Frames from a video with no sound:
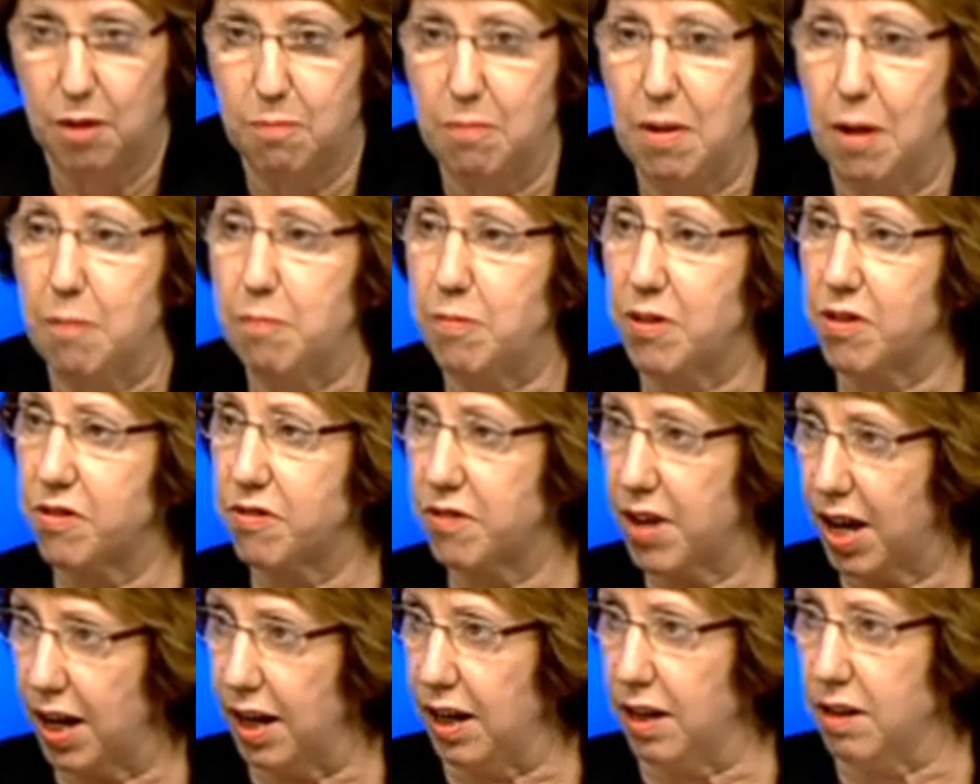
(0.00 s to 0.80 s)
Member
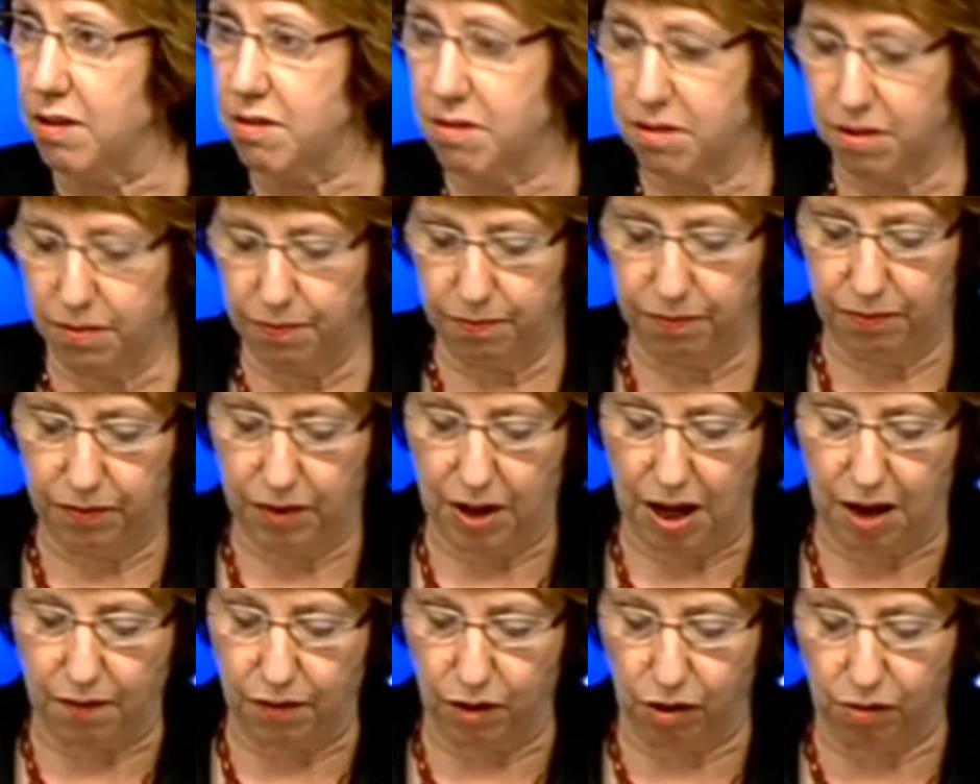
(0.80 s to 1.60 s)
States
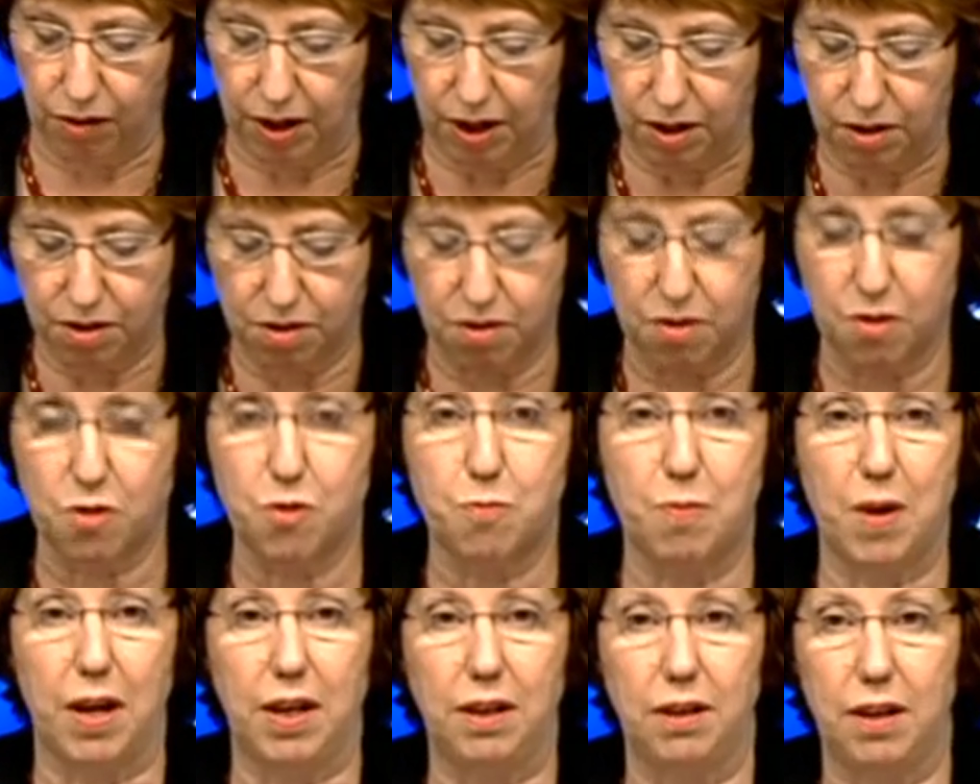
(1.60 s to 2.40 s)
have agreed to
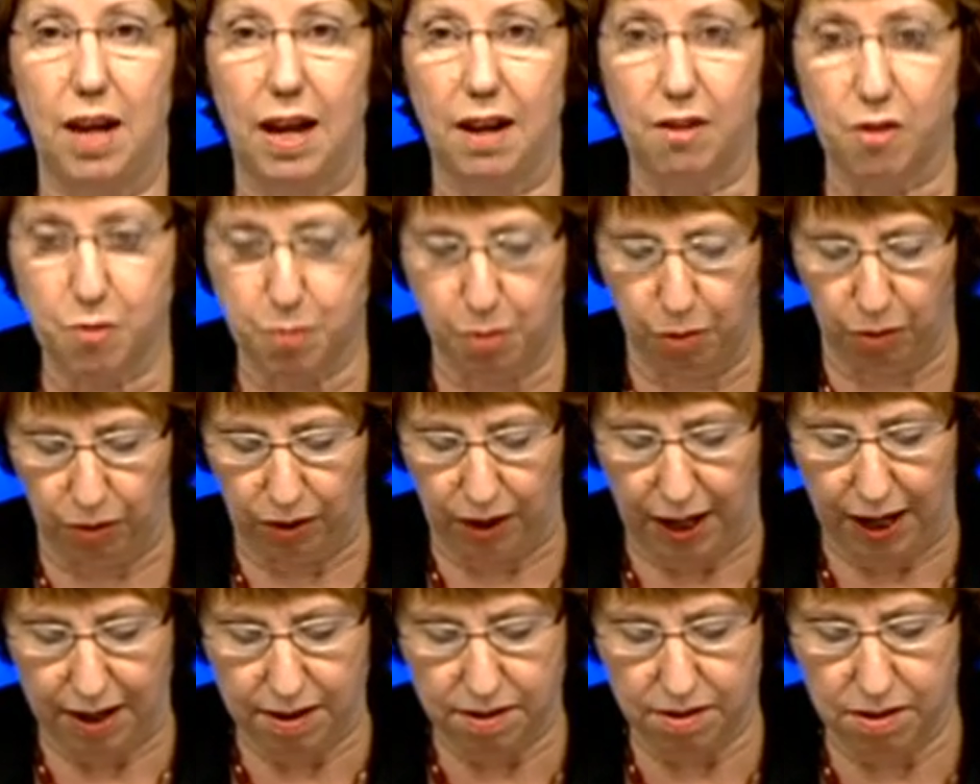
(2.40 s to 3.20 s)
suspend
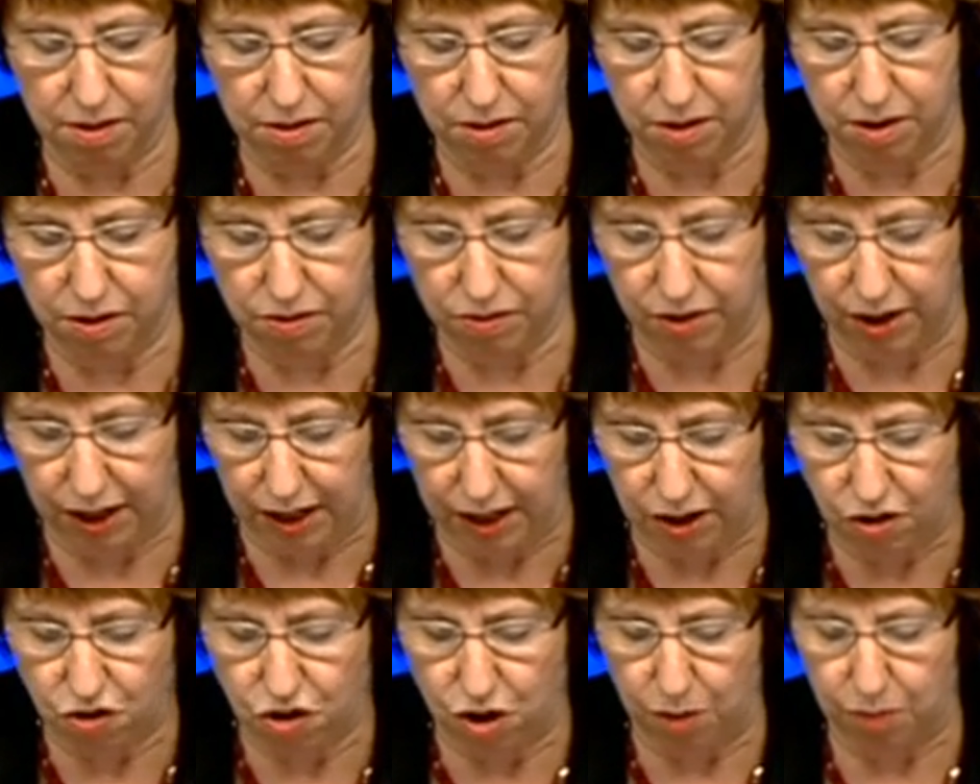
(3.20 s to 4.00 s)
export licenses to
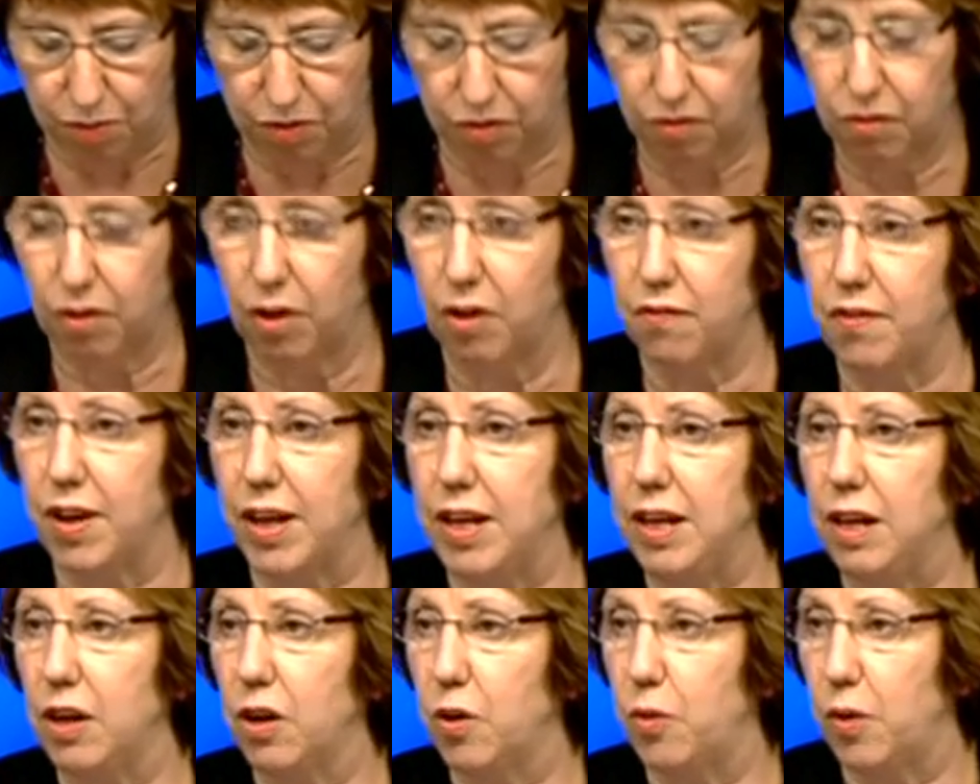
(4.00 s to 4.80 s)
Egypt of
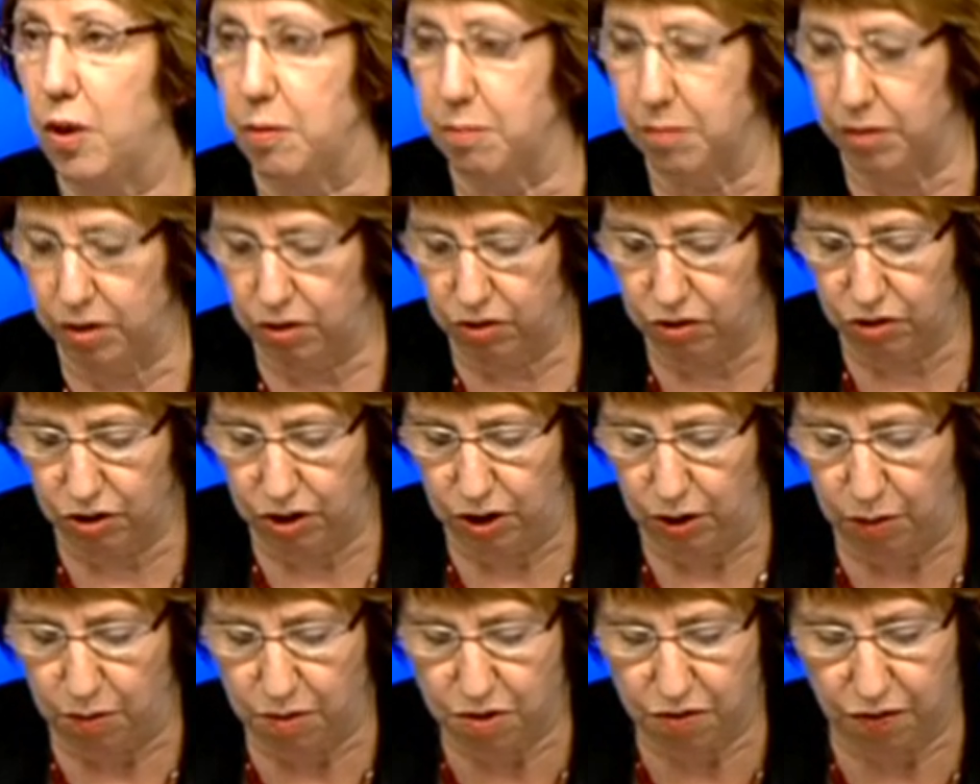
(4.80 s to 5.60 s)
any equipment
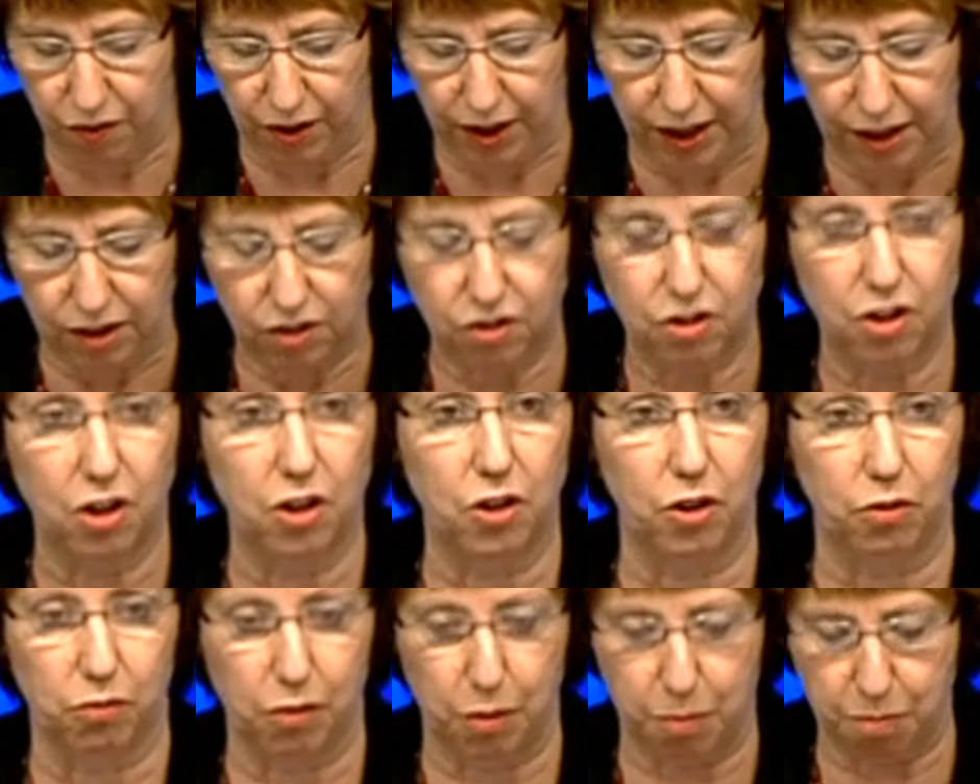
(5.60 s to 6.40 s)
used for
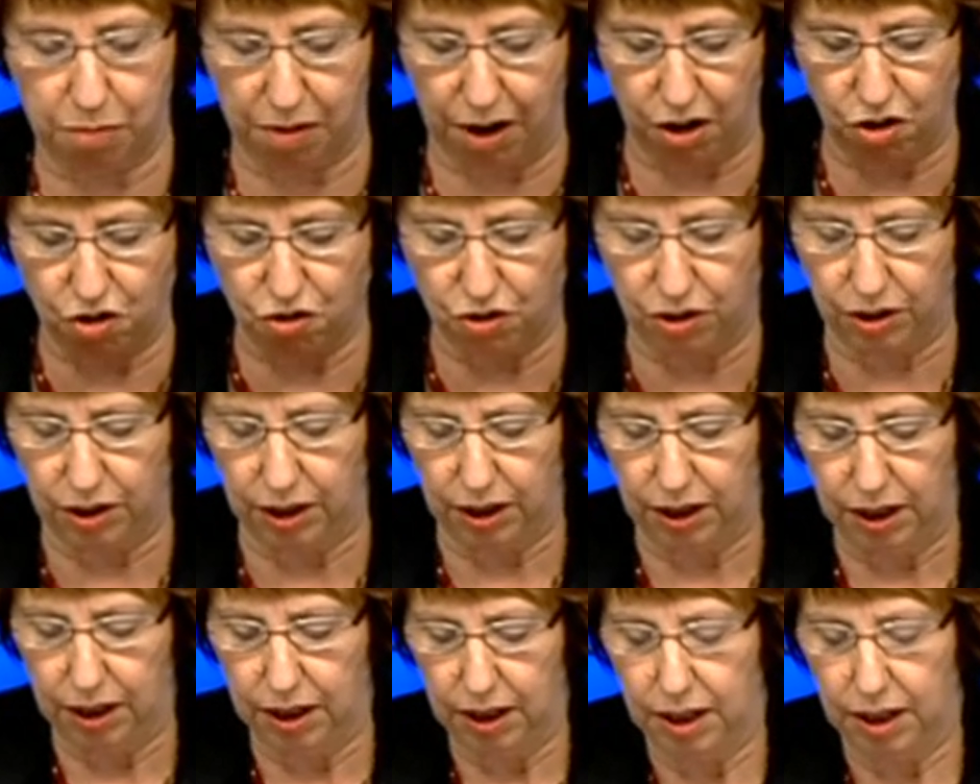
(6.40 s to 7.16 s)
internal repression